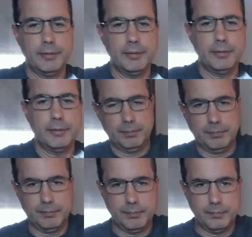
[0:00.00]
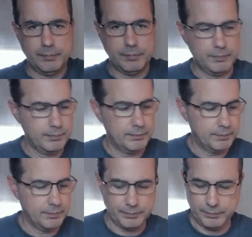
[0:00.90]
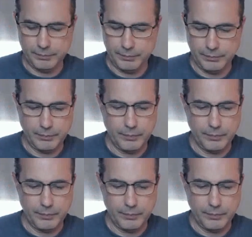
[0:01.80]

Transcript: Nothing is said.